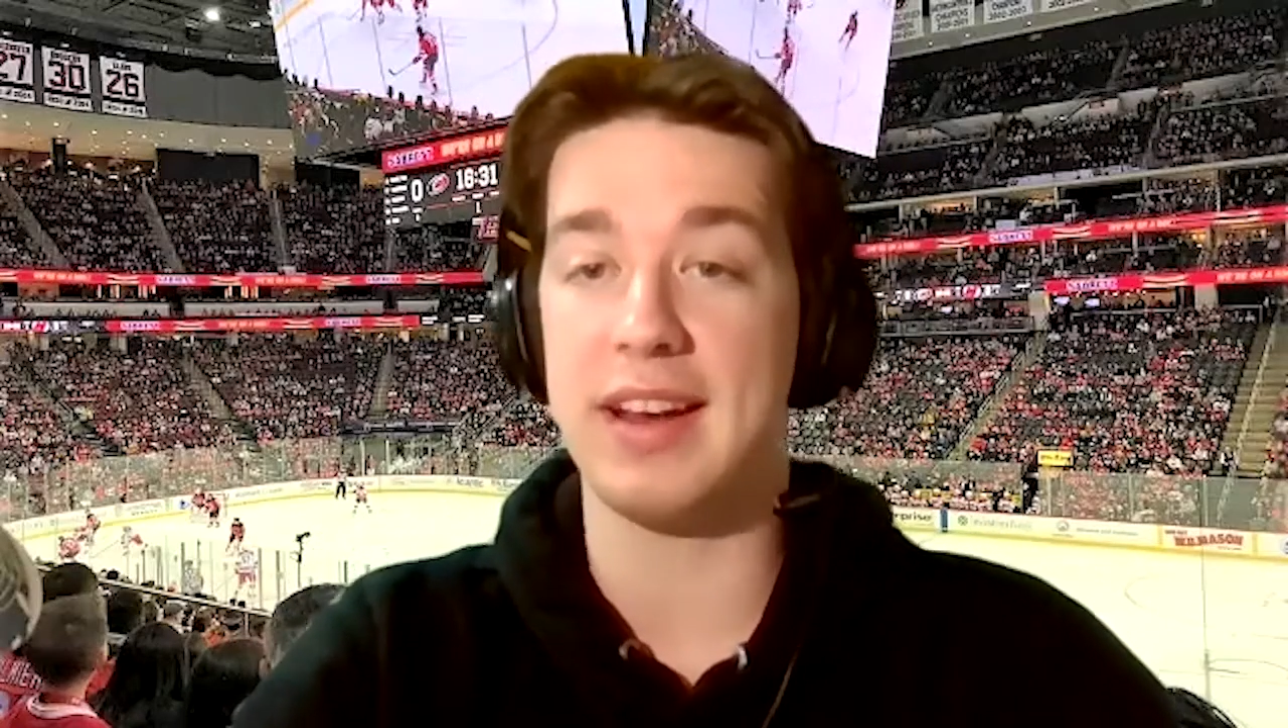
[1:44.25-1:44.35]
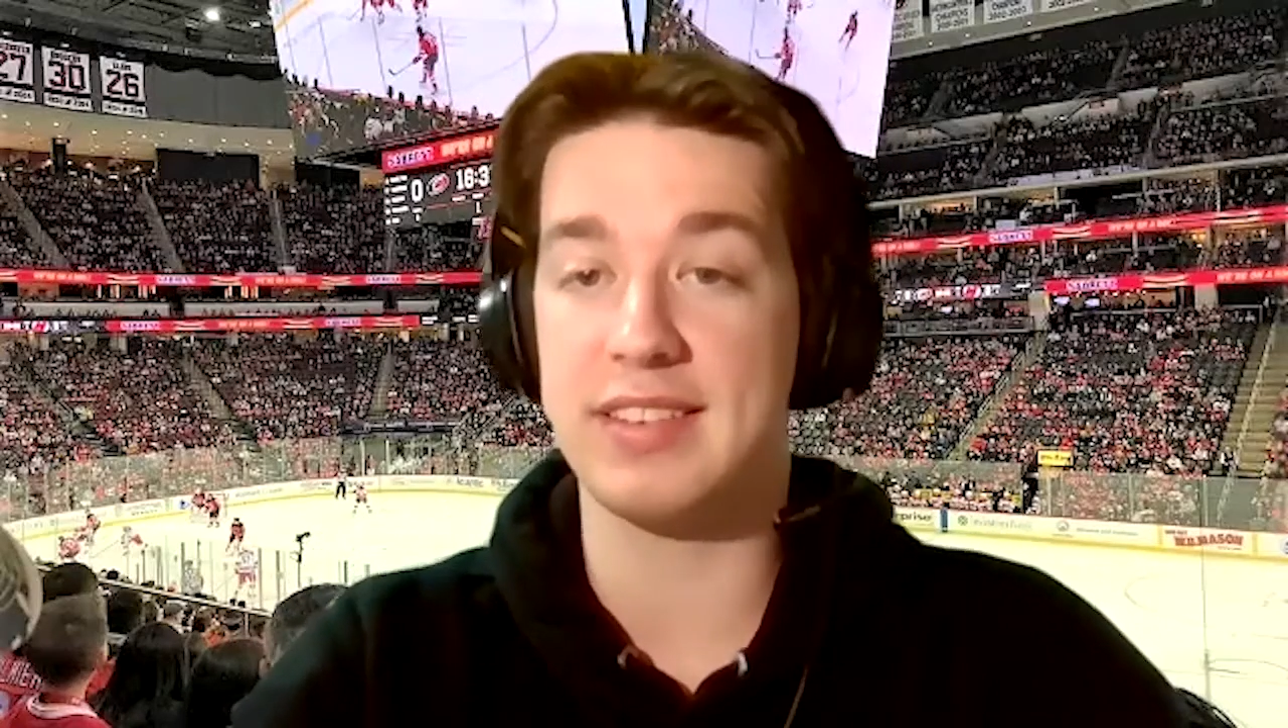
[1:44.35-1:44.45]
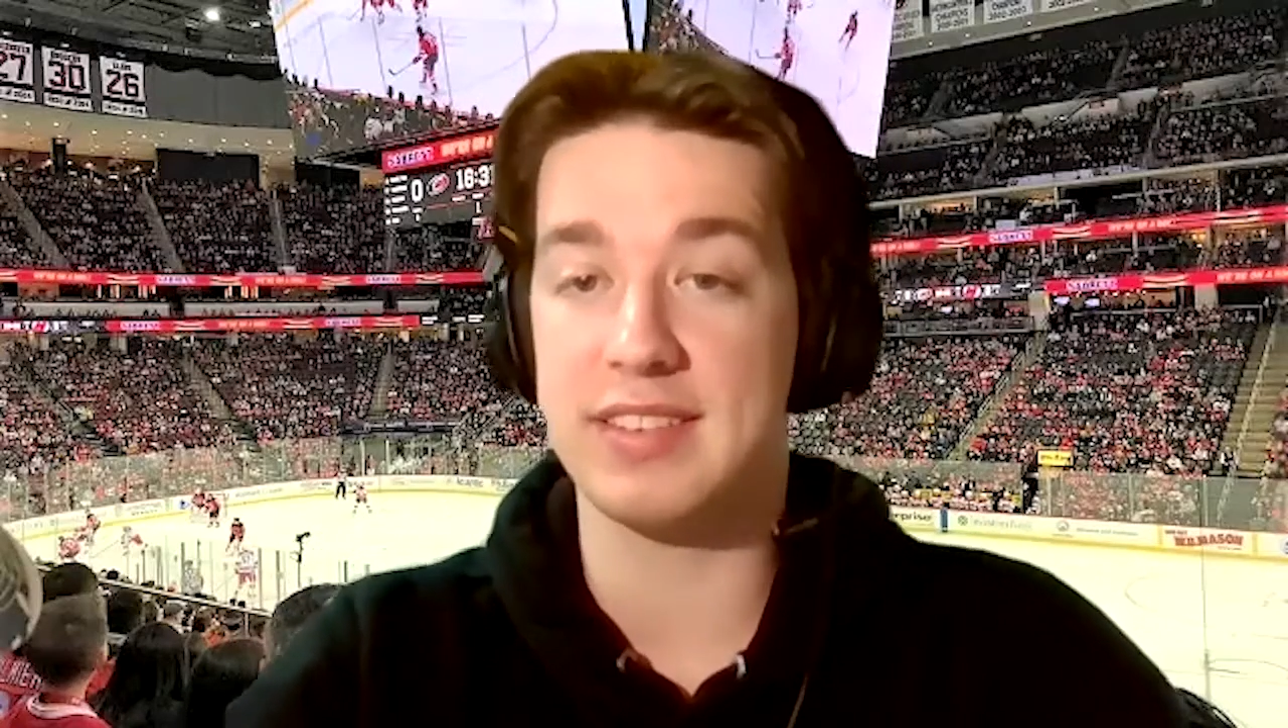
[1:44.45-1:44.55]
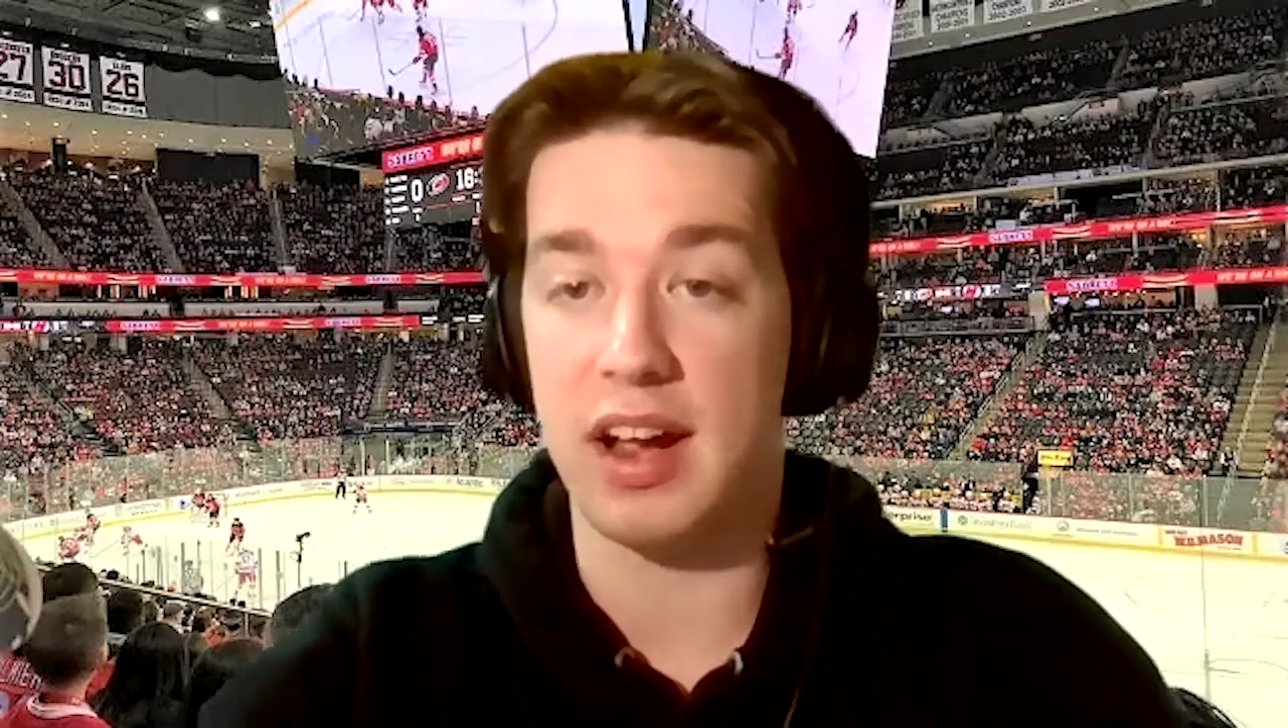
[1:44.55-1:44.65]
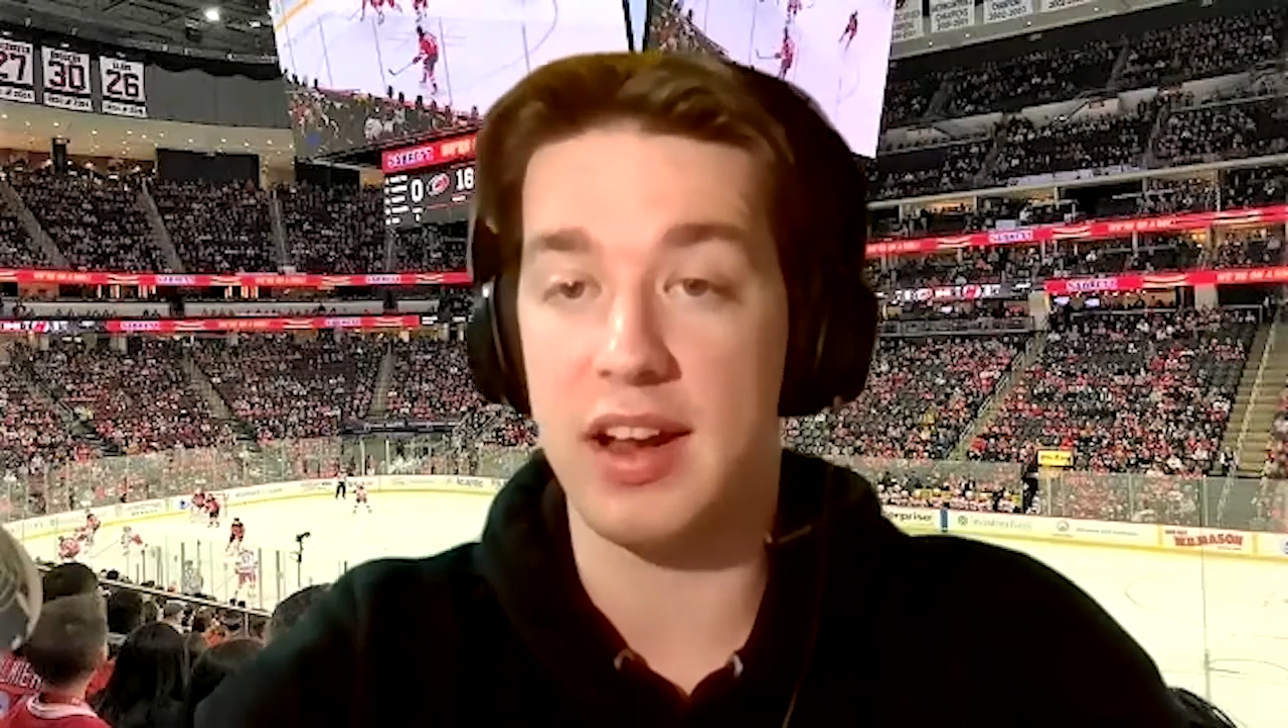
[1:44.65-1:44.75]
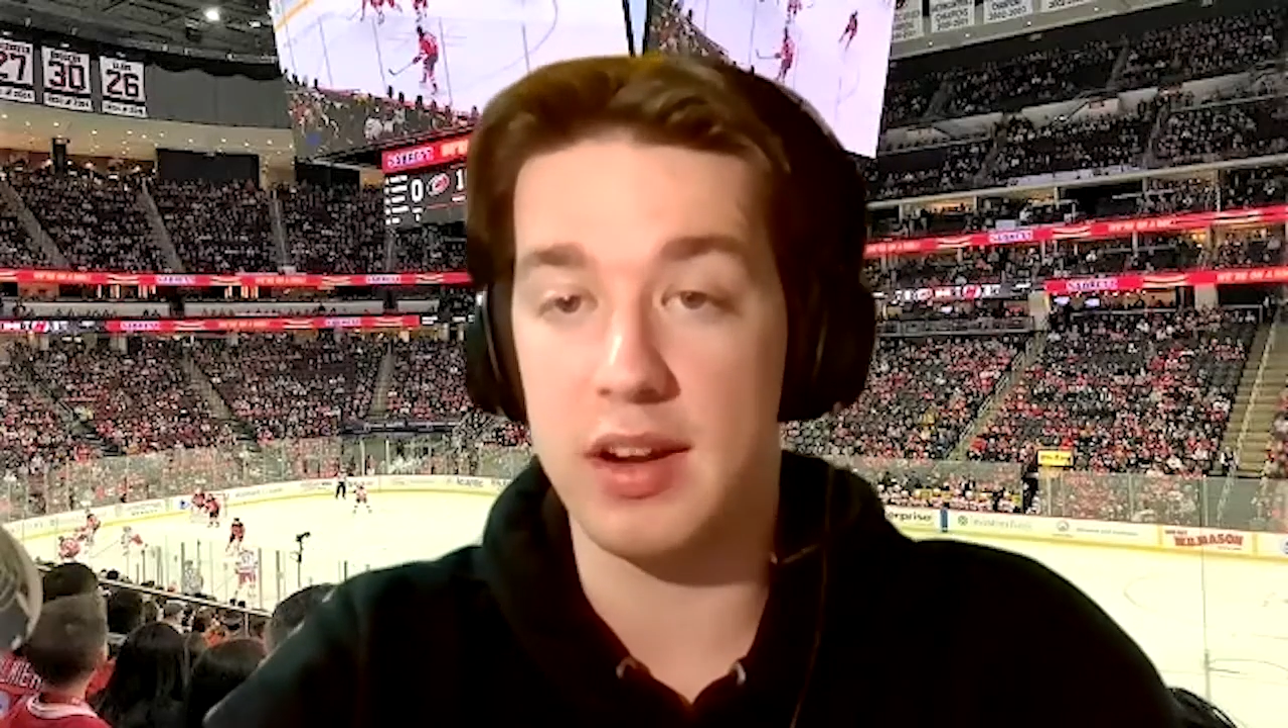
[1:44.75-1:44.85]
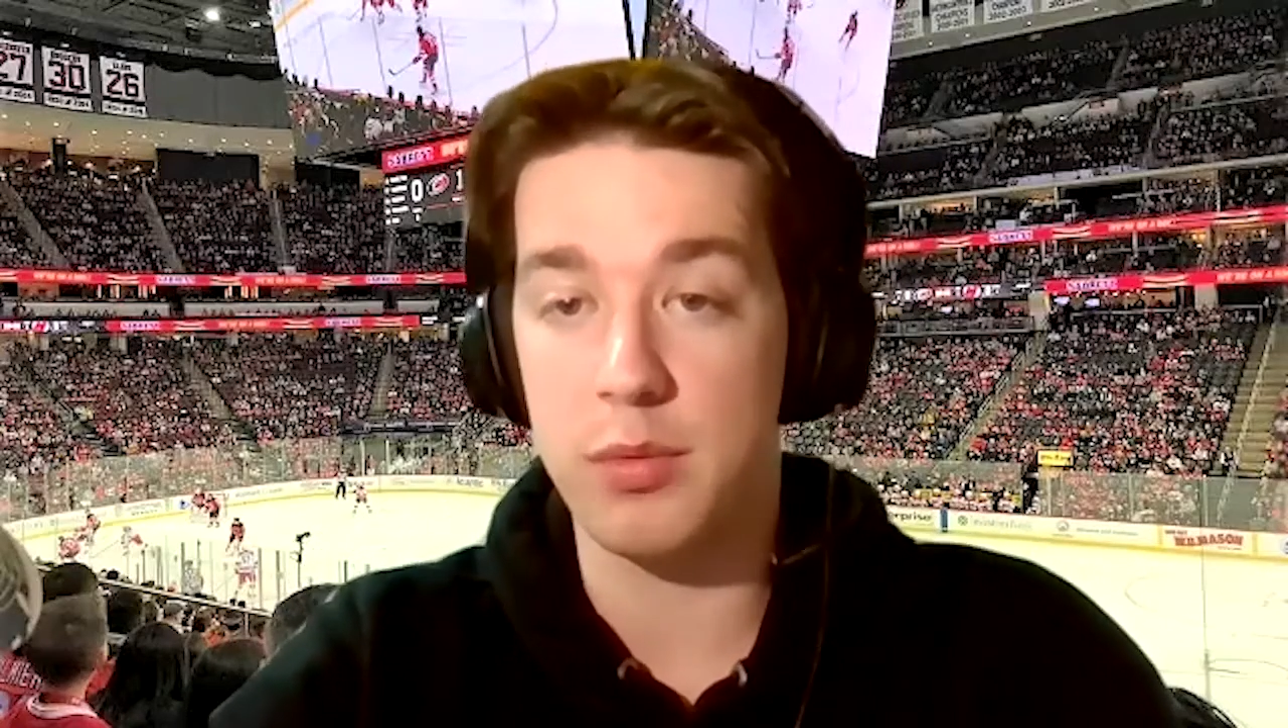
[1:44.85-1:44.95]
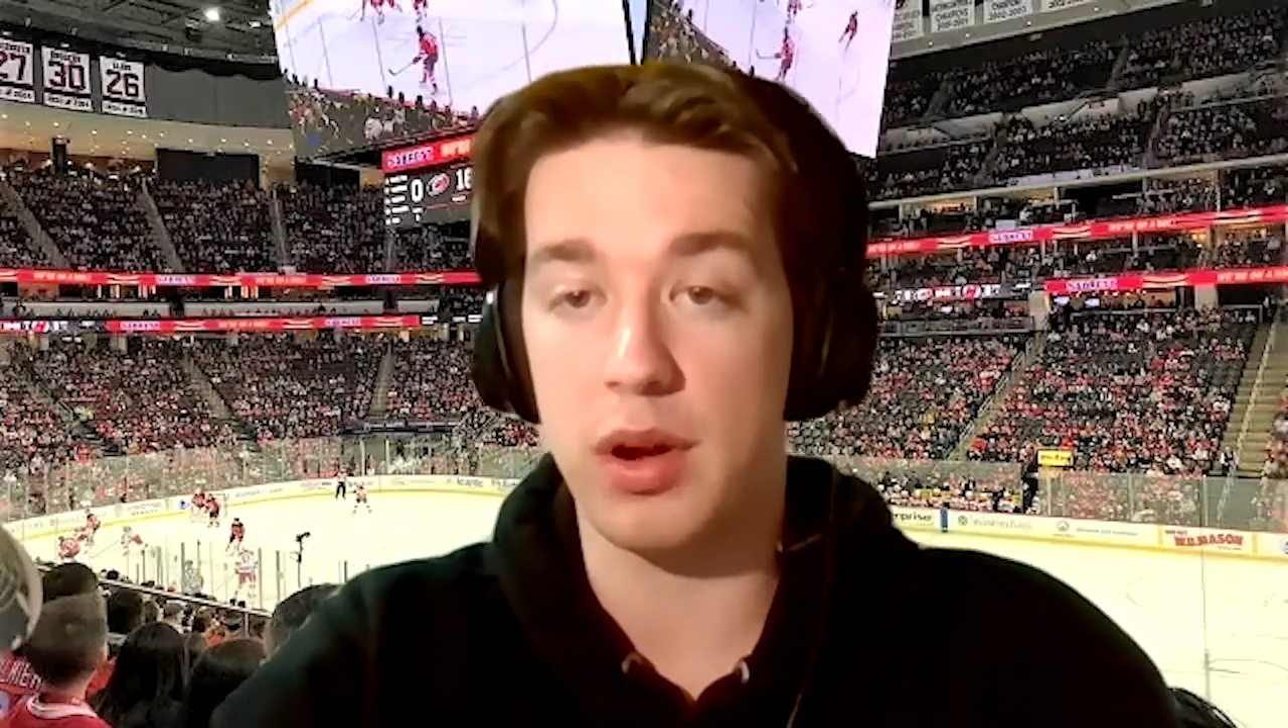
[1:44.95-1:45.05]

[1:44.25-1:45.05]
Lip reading: excited